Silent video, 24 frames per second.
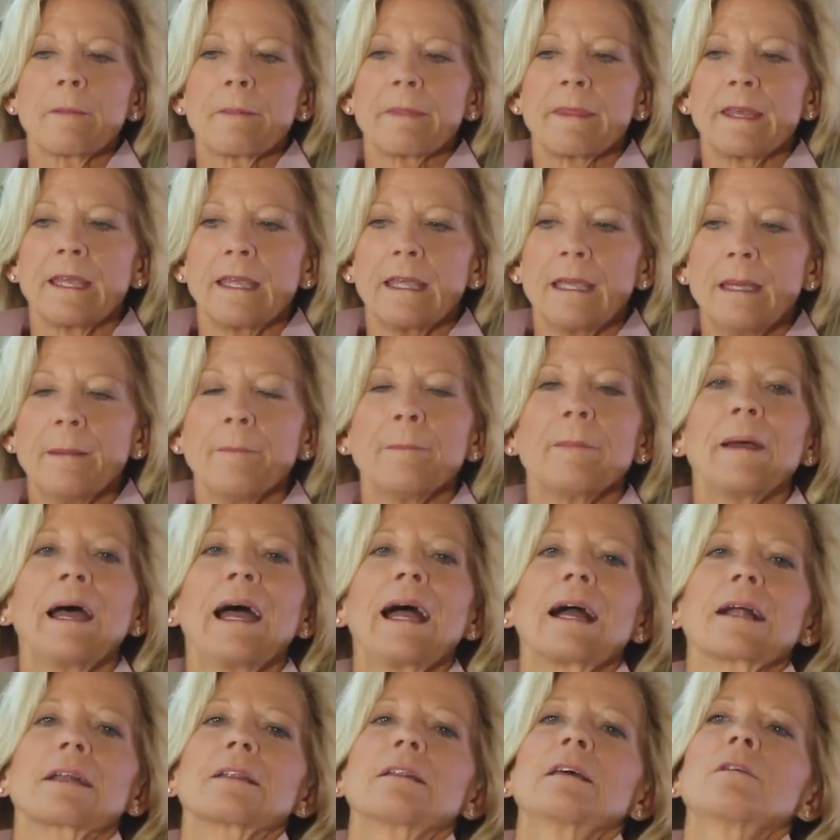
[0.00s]
the
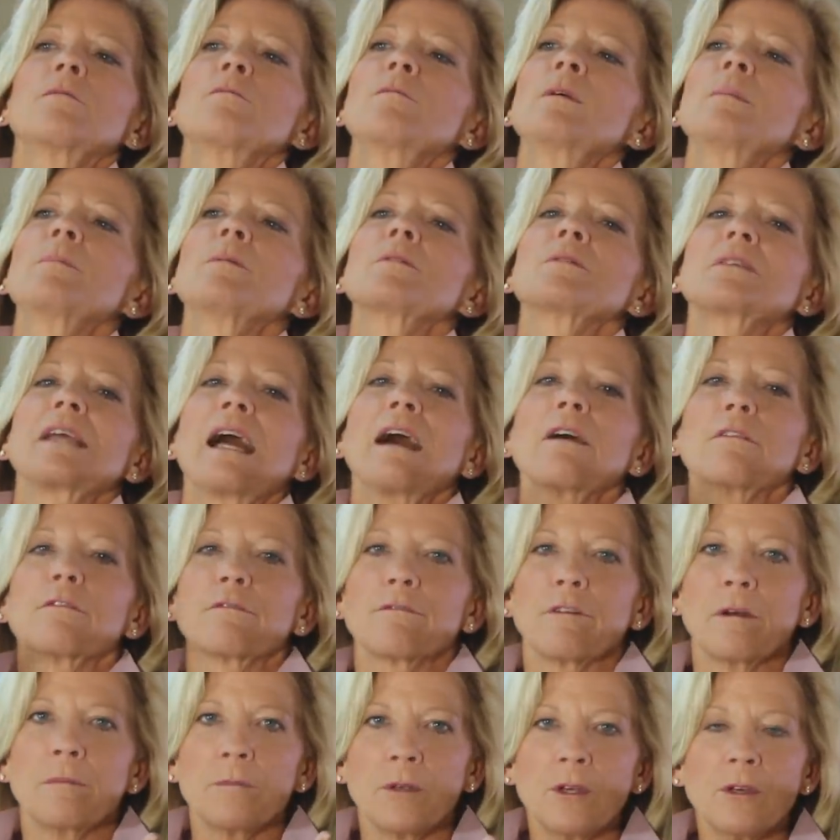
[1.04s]
impact that ripples out
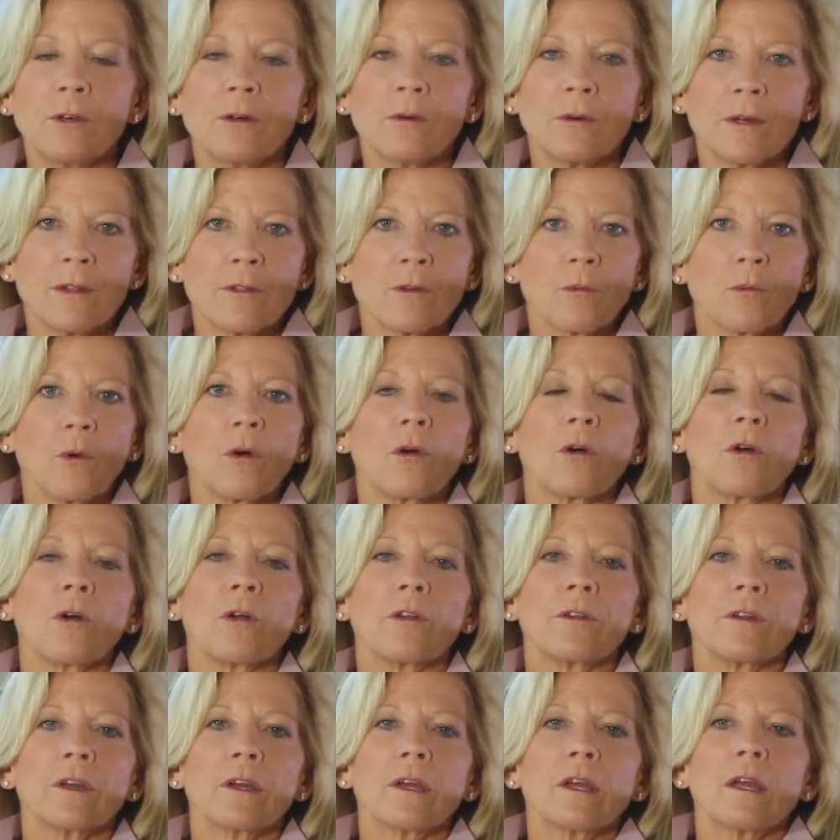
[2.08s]
from you in the
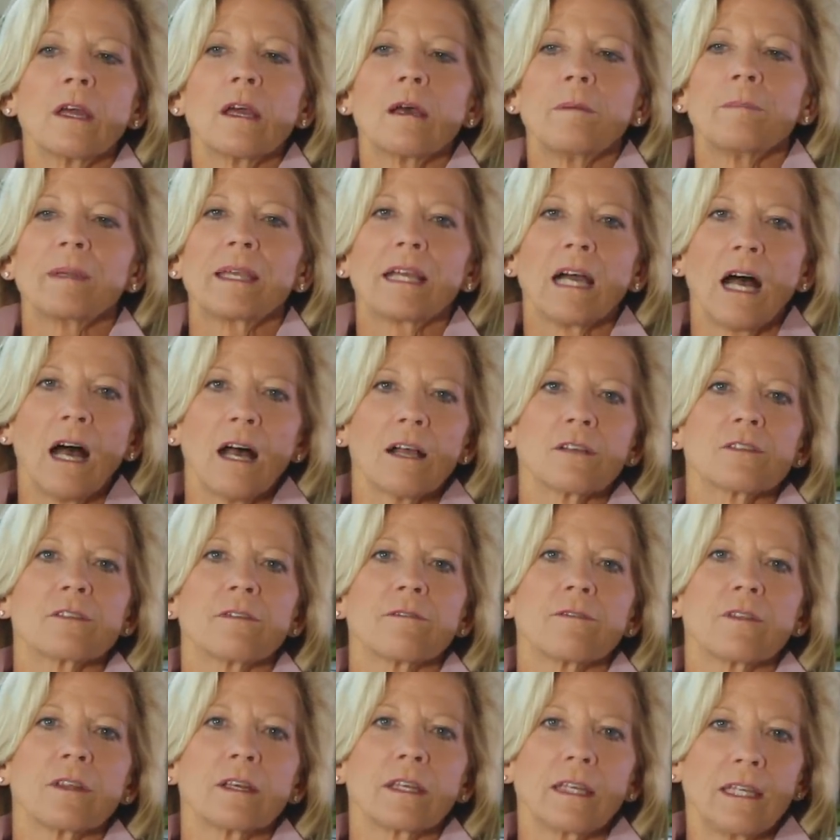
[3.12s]
world because
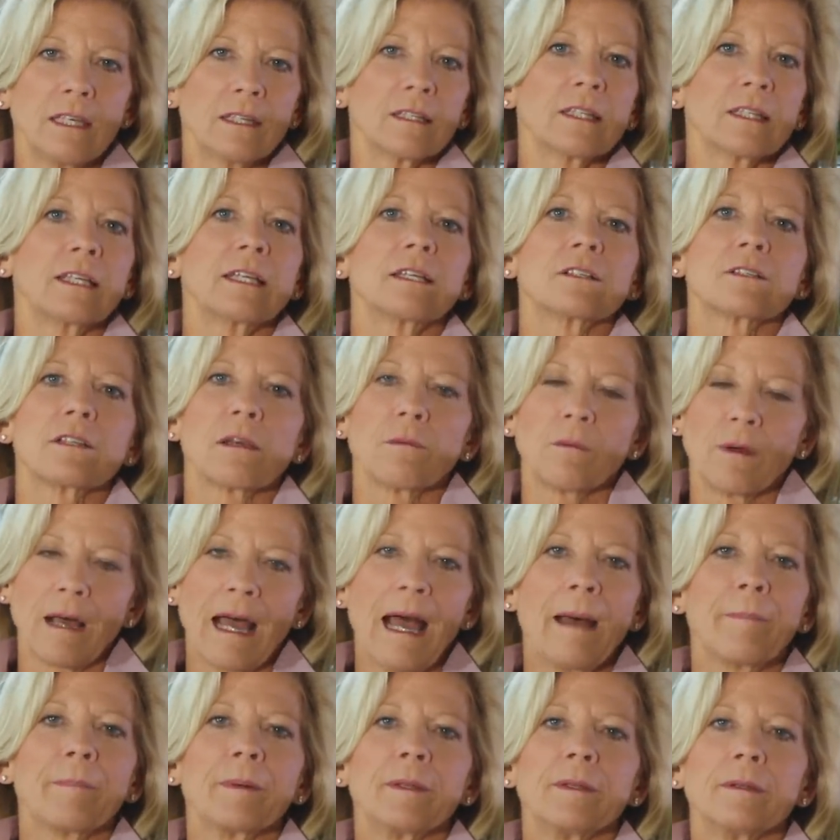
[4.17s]
of the healings that will
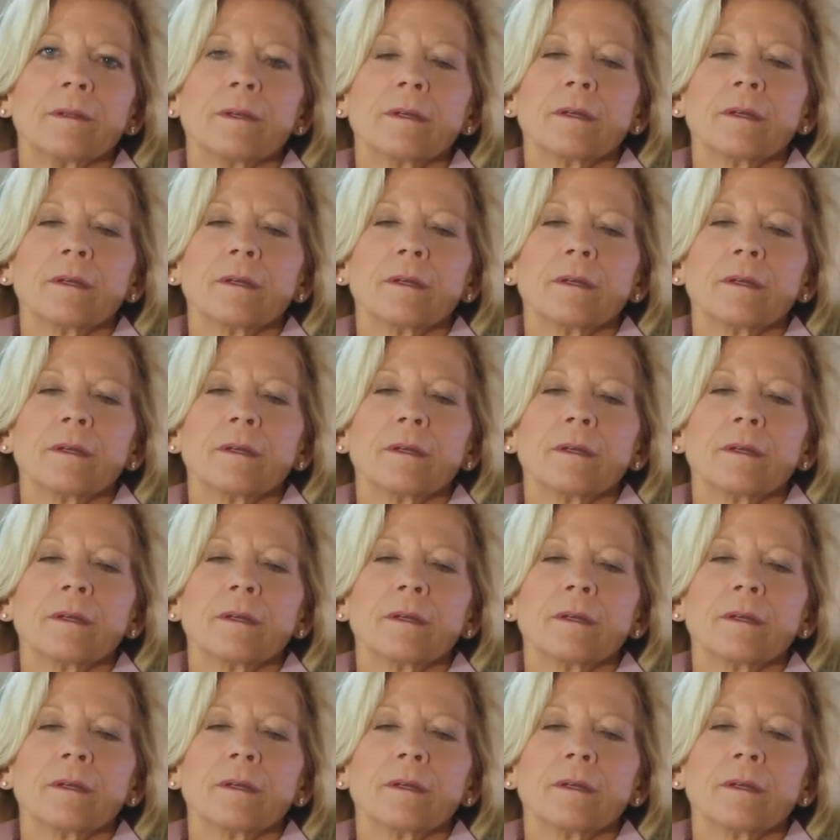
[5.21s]
happen